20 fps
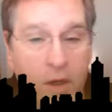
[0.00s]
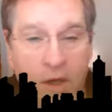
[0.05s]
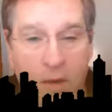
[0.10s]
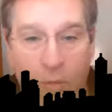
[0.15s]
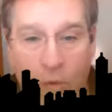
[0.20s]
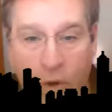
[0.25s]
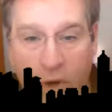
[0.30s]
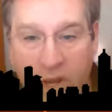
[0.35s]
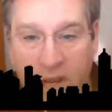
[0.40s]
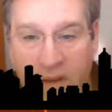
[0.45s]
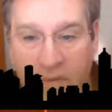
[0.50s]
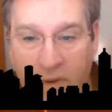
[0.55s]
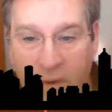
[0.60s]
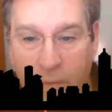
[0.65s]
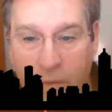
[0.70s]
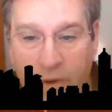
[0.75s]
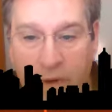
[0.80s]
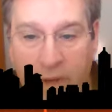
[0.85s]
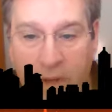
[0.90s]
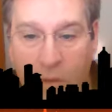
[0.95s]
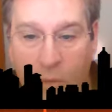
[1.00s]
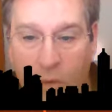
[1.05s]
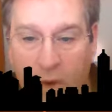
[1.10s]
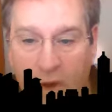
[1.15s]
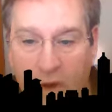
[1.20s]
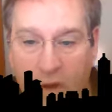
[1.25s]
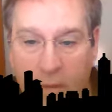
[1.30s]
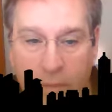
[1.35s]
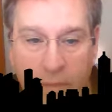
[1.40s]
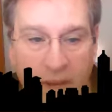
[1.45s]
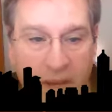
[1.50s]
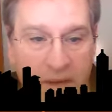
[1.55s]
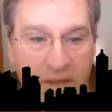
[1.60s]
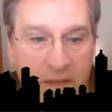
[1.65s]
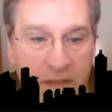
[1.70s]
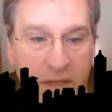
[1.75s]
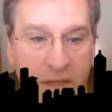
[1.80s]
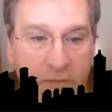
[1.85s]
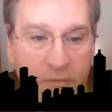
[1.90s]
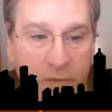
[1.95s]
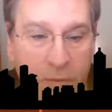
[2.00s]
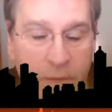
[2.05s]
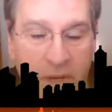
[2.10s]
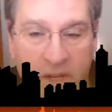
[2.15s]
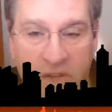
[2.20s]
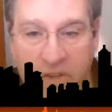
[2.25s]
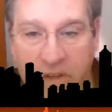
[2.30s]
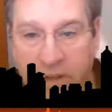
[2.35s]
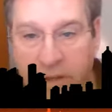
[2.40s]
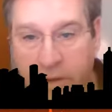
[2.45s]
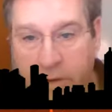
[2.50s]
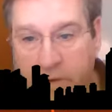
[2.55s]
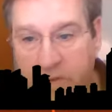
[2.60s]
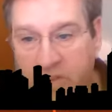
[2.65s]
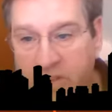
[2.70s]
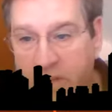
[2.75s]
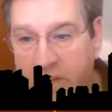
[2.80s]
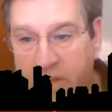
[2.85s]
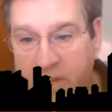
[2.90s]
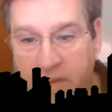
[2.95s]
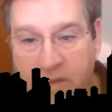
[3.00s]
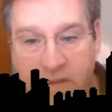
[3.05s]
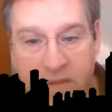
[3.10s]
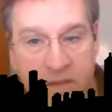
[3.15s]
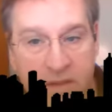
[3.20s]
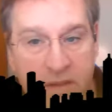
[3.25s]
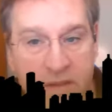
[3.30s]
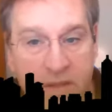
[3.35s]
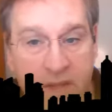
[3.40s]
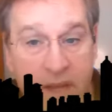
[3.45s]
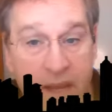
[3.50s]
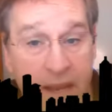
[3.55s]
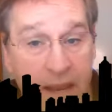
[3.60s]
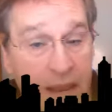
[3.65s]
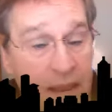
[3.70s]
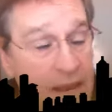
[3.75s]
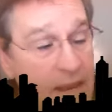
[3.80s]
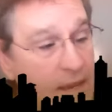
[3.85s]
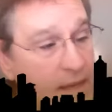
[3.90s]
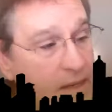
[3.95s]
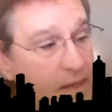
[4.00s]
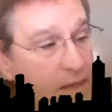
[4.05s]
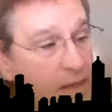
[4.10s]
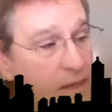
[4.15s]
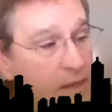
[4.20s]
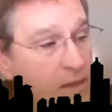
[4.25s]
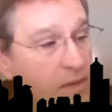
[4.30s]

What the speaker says: Good morning, everybody, and welcome back to Information Literacy. This is day 8.